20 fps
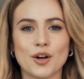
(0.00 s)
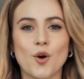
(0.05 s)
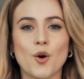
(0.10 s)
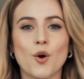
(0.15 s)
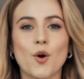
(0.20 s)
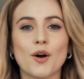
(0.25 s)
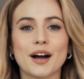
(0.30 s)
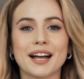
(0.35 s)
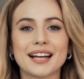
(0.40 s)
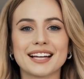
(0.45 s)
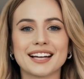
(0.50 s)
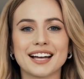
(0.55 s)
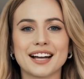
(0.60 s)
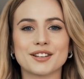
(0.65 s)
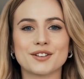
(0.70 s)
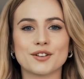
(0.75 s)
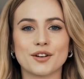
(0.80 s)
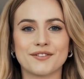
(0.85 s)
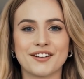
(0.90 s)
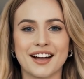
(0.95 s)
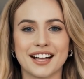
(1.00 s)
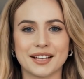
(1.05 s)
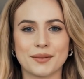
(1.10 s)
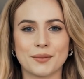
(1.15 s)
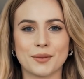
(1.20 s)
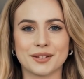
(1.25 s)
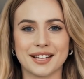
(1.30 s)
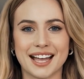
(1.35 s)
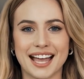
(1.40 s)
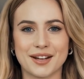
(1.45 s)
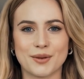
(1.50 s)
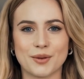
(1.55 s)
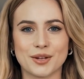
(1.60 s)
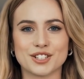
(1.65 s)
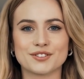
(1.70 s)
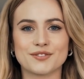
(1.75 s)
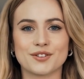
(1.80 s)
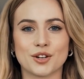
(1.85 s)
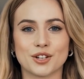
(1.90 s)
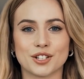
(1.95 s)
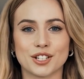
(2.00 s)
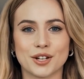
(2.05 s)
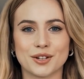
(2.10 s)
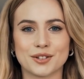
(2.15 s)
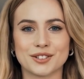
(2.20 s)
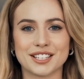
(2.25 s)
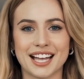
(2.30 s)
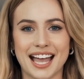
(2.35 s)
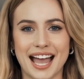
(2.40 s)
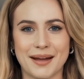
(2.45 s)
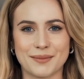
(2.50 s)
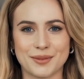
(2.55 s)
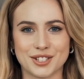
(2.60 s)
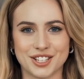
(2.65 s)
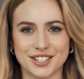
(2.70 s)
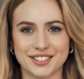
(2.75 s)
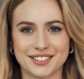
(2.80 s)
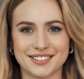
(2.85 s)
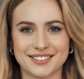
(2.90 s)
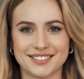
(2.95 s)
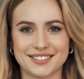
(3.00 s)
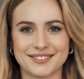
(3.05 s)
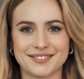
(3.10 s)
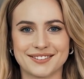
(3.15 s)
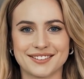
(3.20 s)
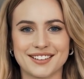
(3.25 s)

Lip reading: or any other available language for closed captions.